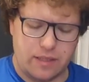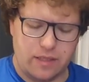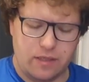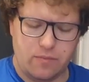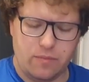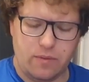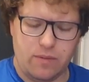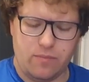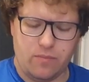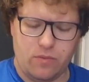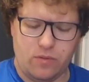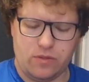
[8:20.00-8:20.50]
little
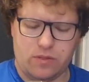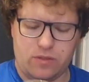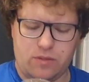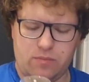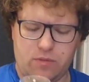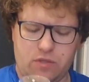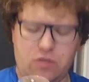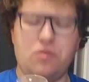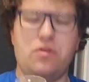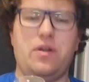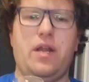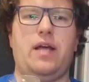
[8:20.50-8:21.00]
bit more
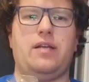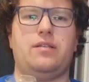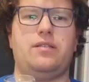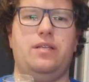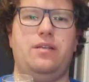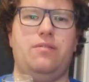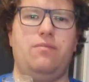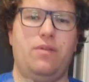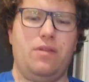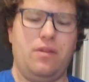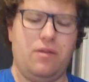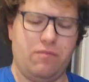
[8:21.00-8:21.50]
subdued
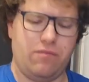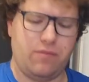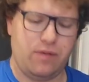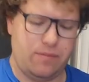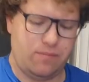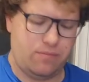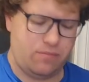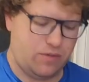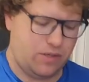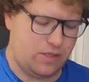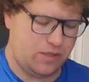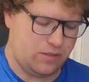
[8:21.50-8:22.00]
actually when
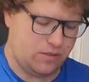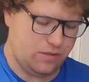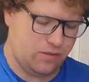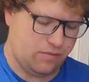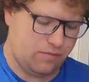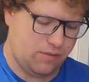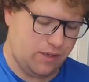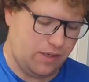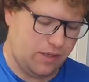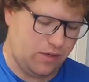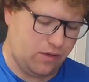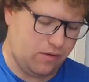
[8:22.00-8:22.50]
it's
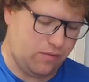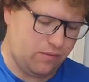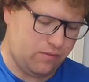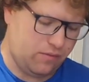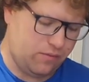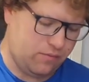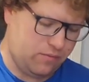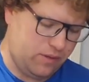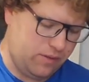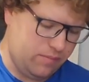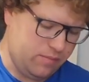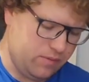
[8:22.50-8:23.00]
not running over
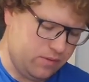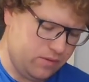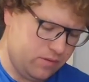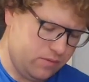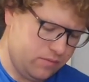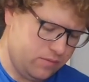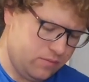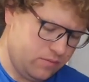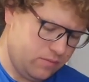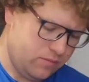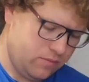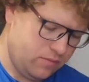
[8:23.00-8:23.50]
the
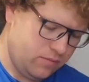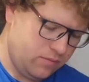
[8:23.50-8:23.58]
ribs.